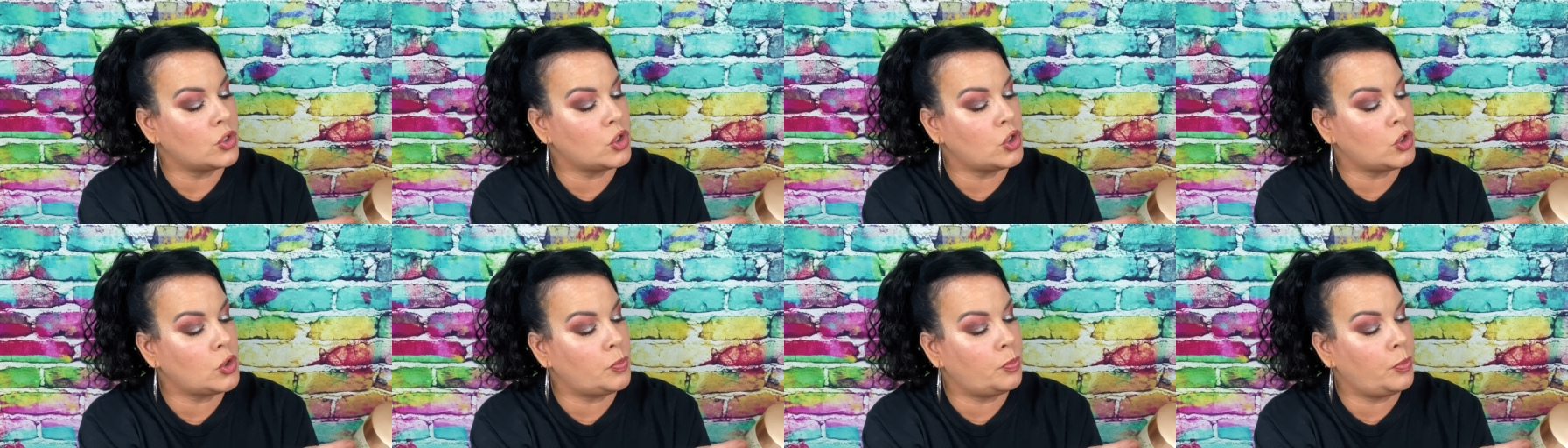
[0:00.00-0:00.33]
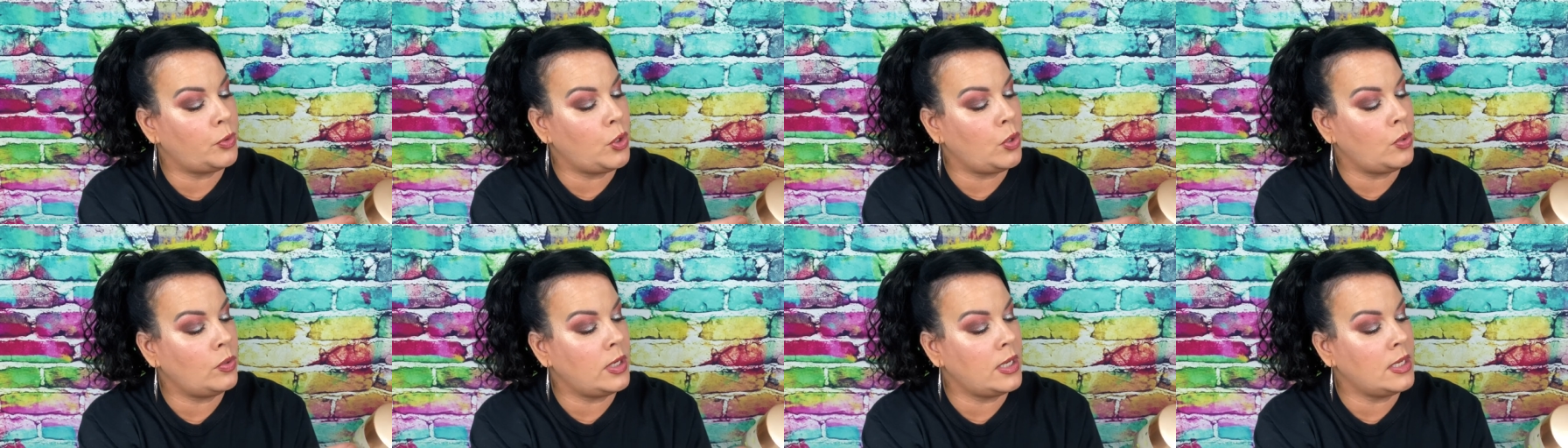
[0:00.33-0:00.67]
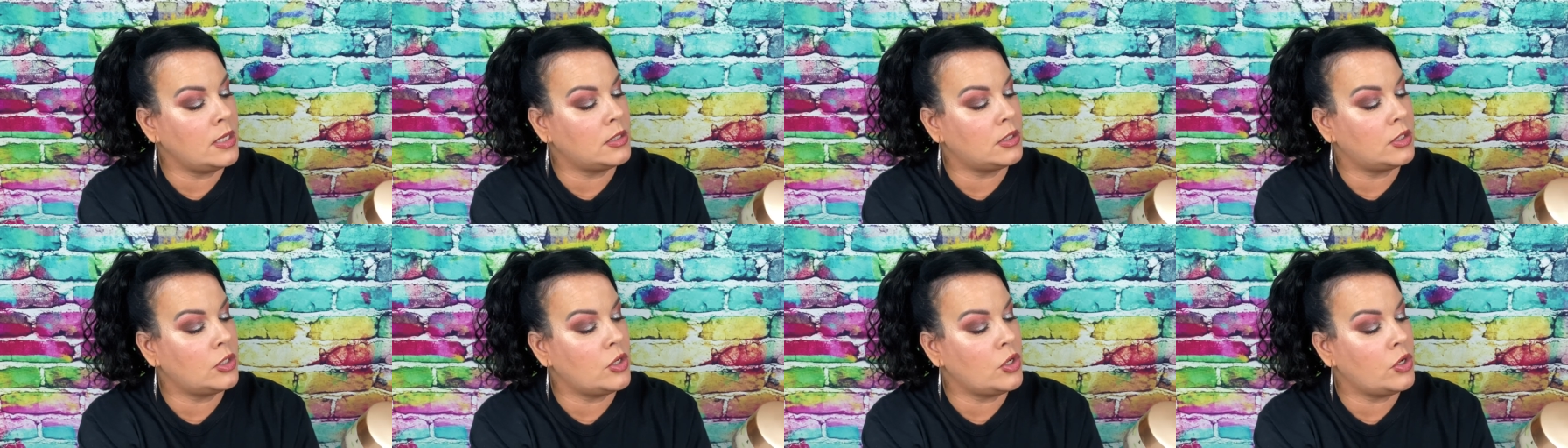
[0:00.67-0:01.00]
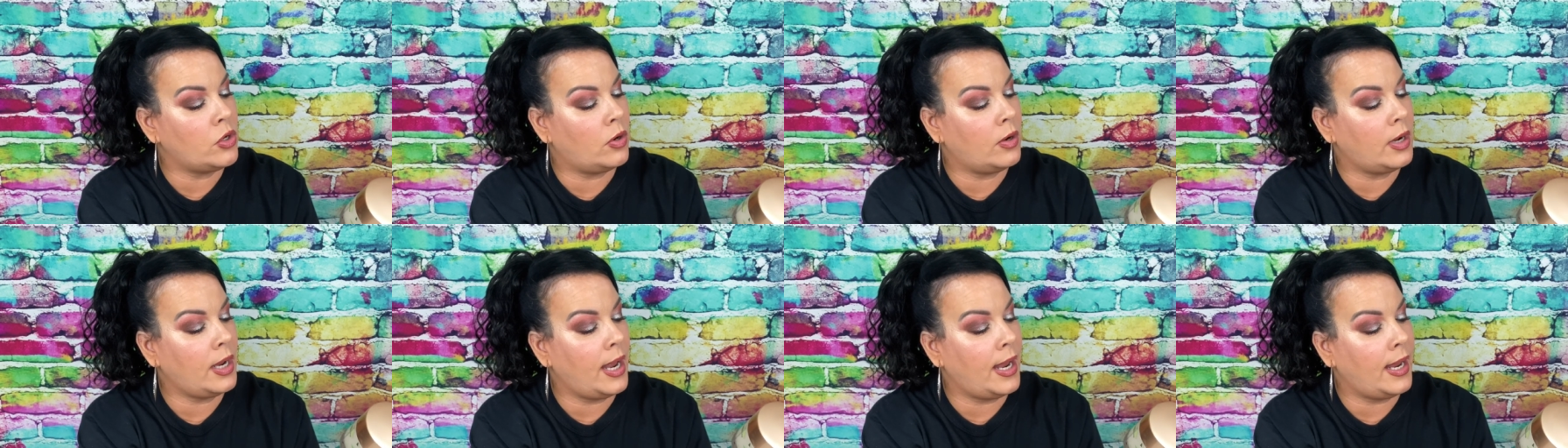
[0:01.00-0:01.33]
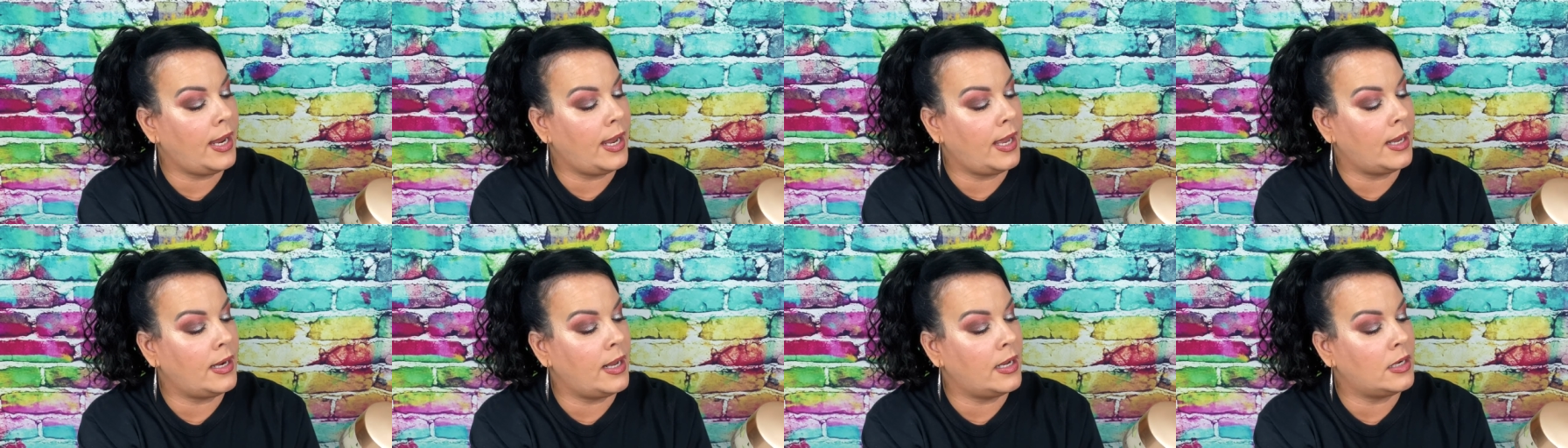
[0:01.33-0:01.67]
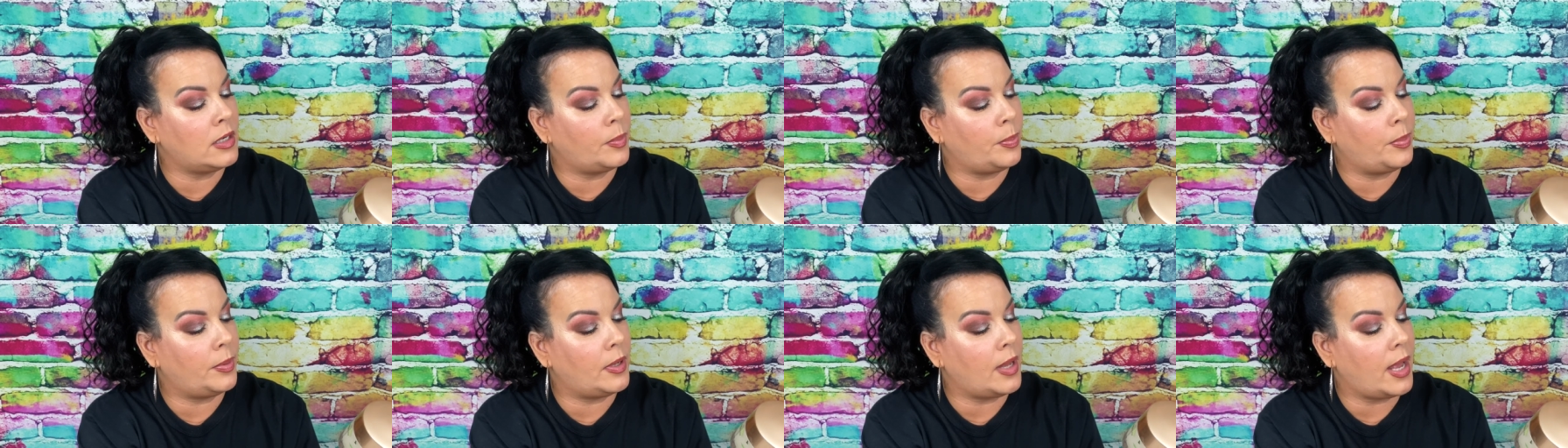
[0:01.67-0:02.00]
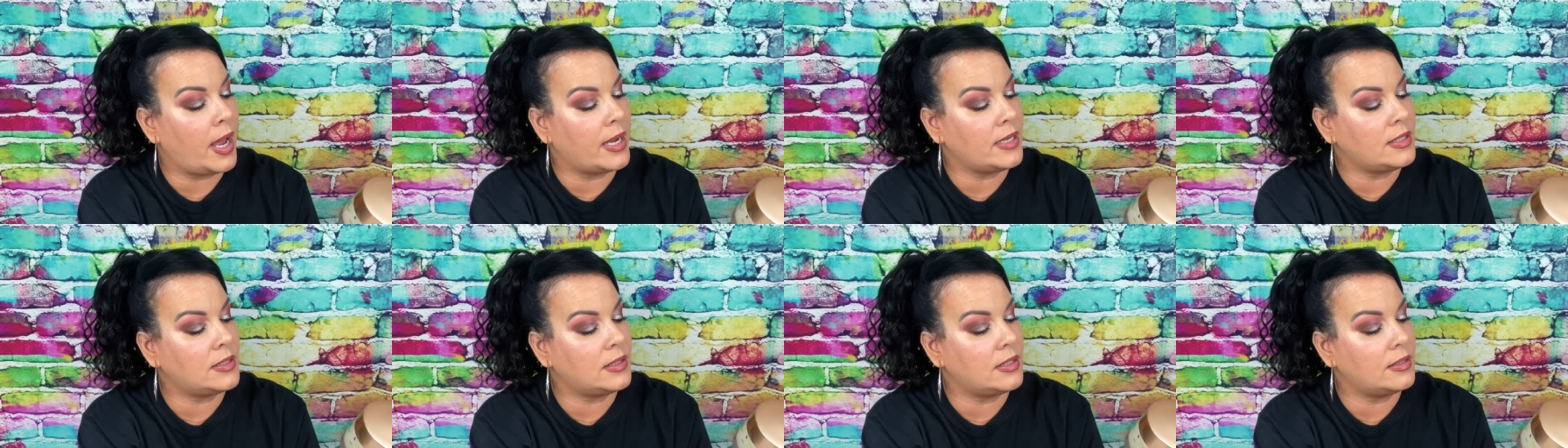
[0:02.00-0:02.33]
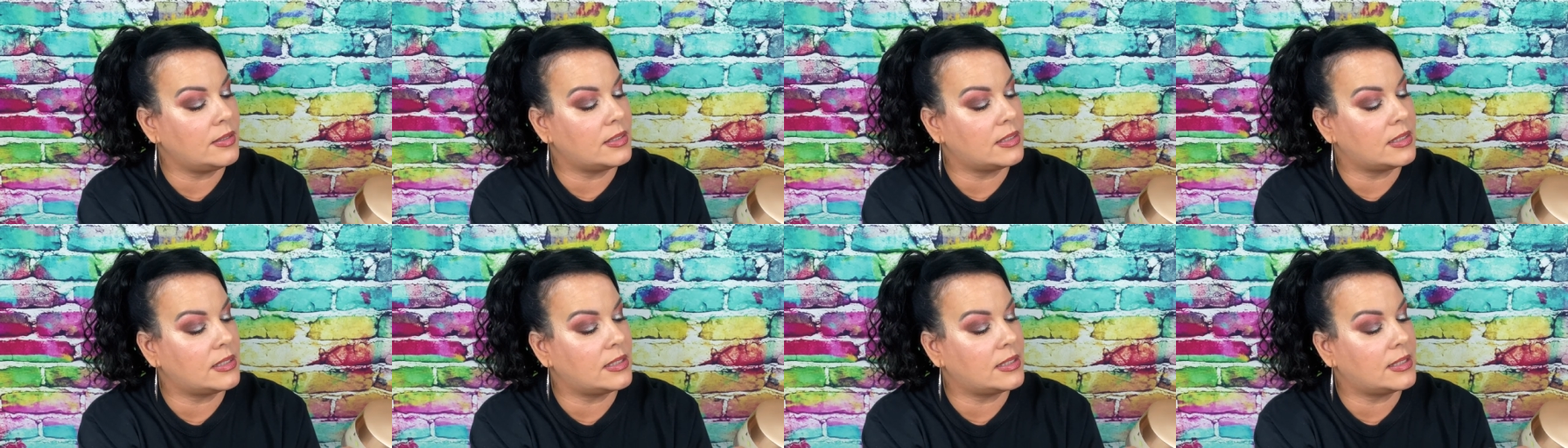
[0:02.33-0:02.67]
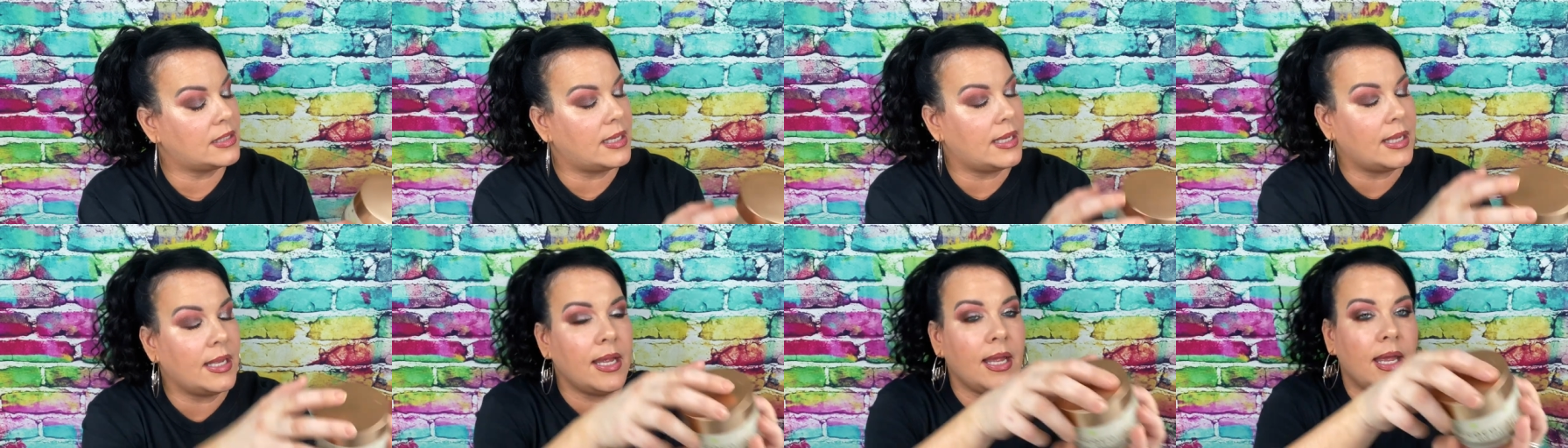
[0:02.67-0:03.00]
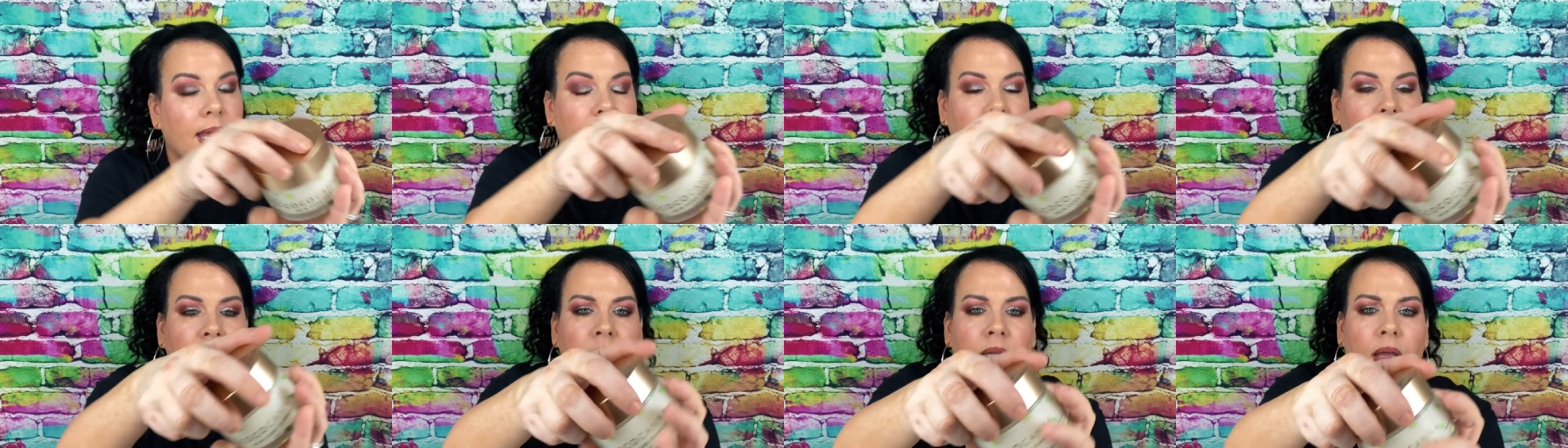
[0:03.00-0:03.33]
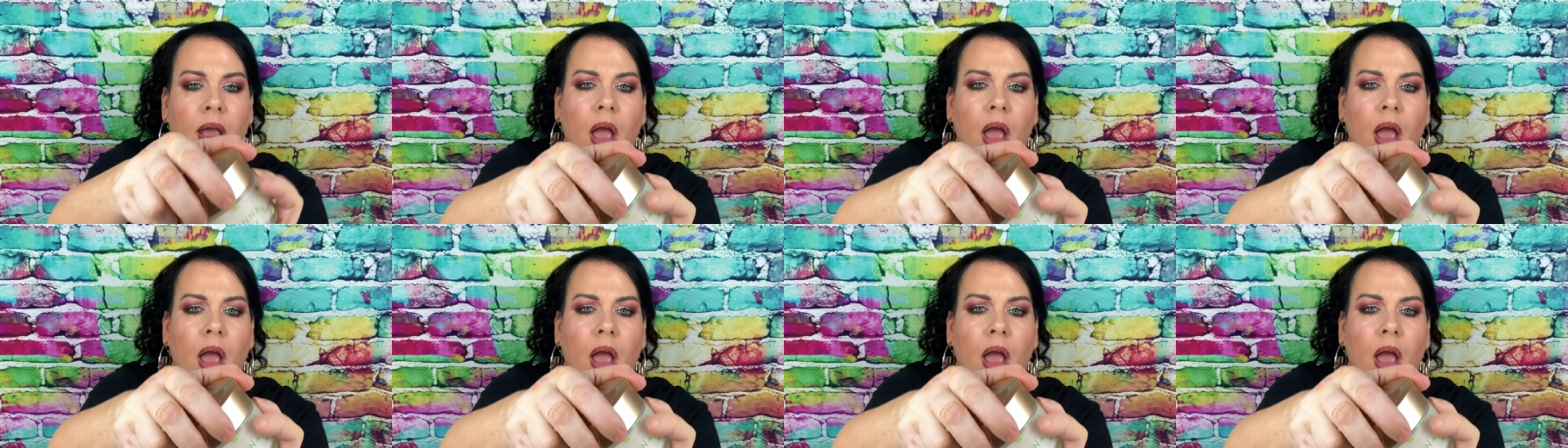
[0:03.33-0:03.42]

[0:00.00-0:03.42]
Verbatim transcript: spoon into your hand, and apply to the skin.